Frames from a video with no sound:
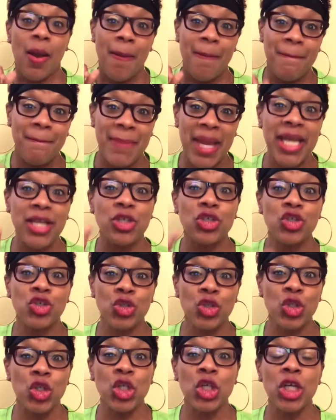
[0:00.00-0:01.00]
Make
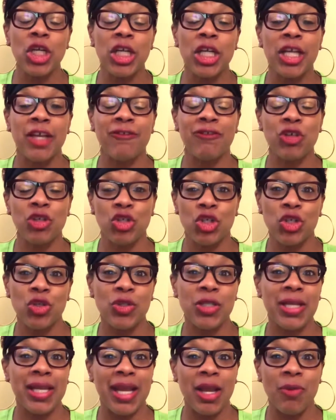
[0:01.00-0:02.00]
sure if you
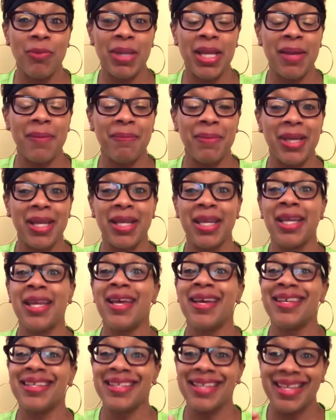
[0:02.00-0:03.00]
choose an Airbnb,
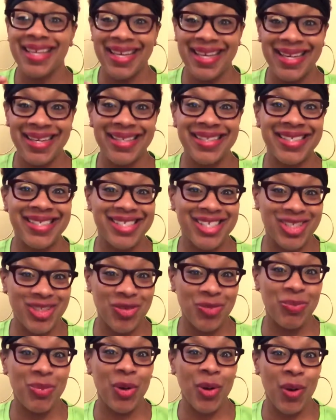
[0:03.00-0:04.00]
you get a
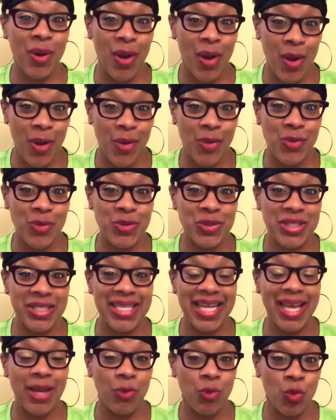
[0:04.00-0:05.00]
super host
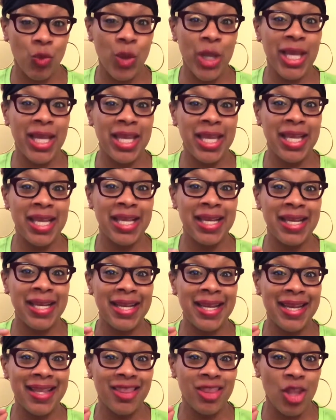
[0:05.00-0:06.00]
and read
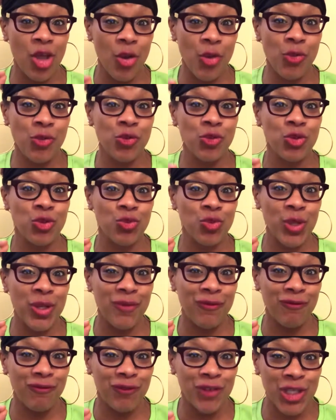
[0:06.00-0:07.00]
those
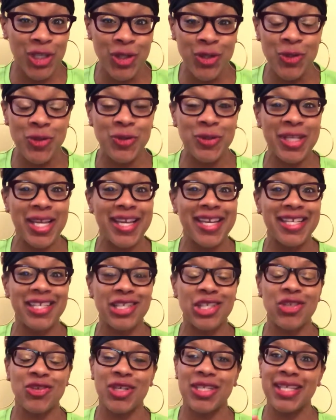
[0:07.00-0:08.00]
reviews. I can't
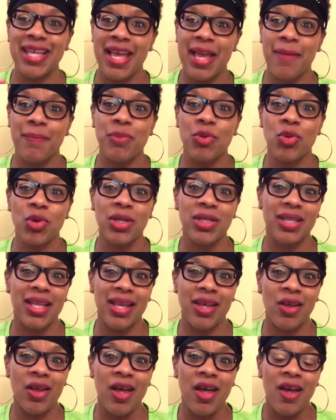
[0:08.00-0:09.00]
stress how
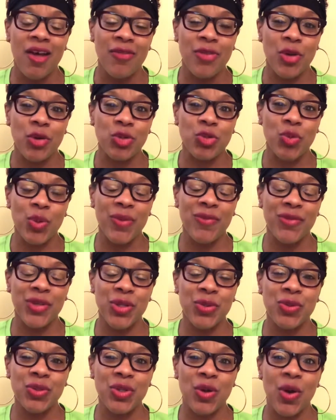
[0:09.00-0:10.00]
important those
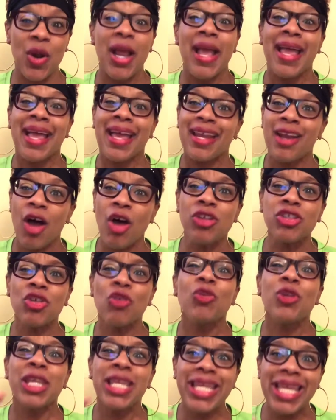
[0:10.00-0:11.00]
reviews are. And also
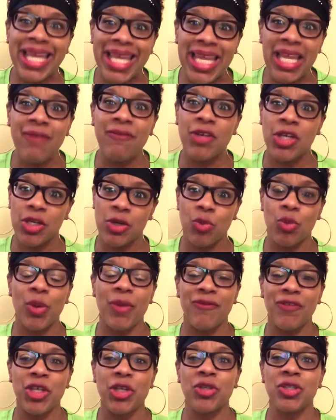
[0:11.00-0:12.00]
leave good
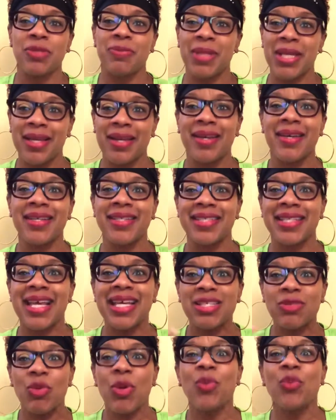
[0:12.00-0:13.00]
reviews, because
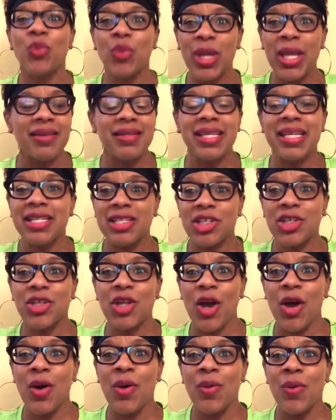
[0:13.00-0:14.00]
that's what we need to
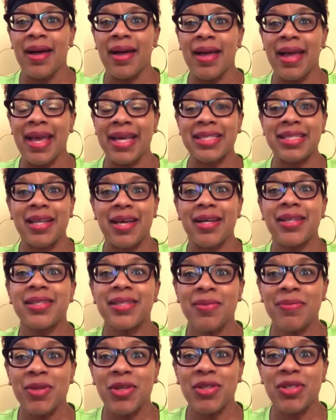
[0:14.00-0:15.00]
know as
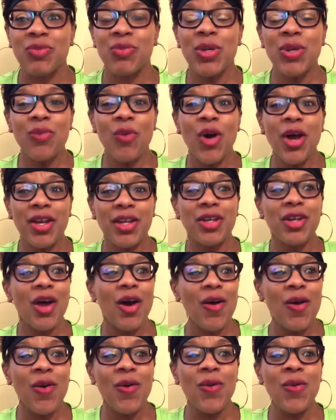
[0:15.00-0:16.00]
customers. We want to
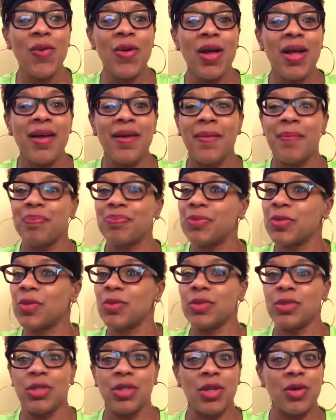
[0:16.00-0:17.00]
know,
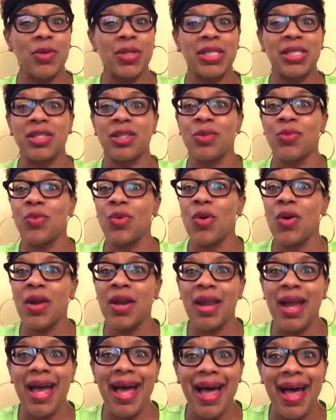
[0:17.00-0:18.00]
is the
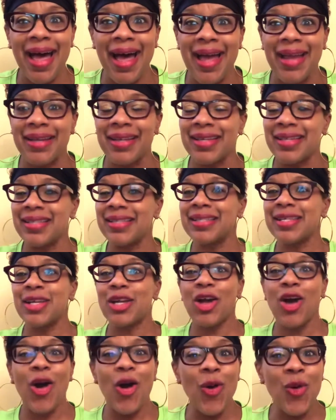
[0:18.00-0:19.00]
water hot? Is it
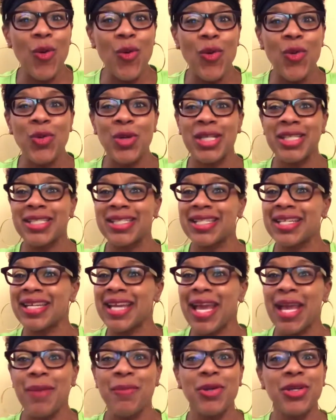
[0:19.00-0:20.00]
cold? Is the
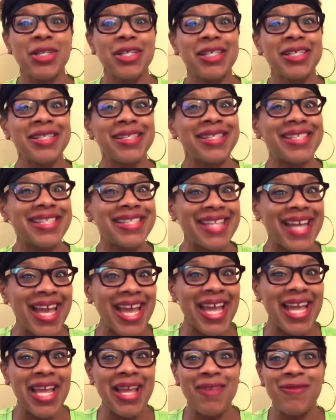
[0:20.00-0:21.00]
neighborhood
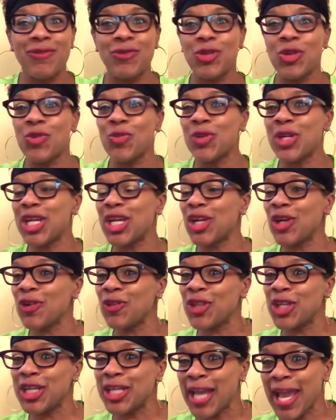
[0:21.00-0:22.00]
safe? Do we hear
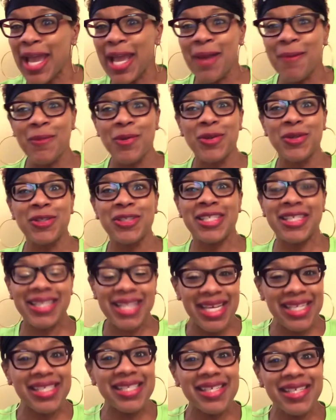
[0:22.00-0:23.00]
the neighbors?
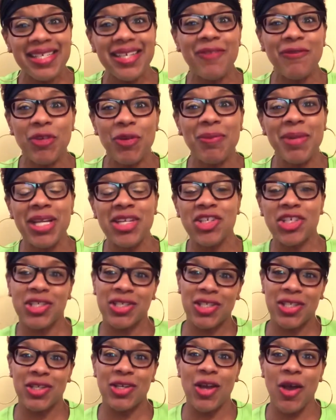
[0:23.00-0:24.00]
That's good information
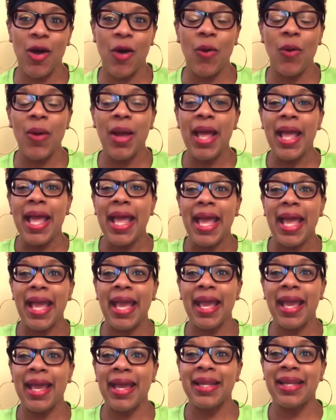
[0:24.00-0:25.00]
to know.
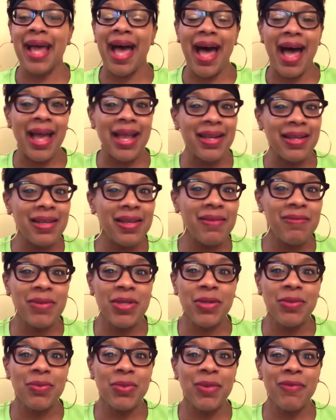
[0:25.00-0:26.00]
And I leave
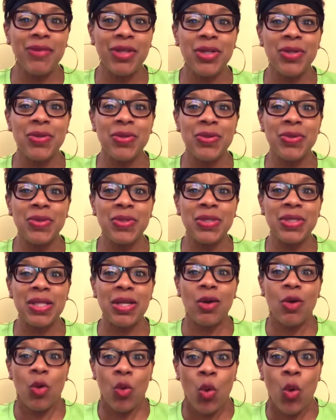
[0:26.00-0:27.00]
good reviews
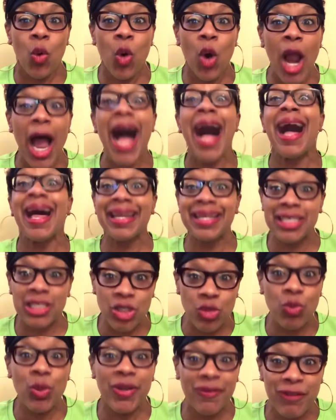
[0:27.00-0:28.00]
or honest
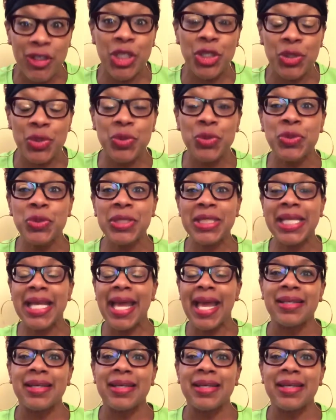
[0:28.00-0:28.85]
reviews.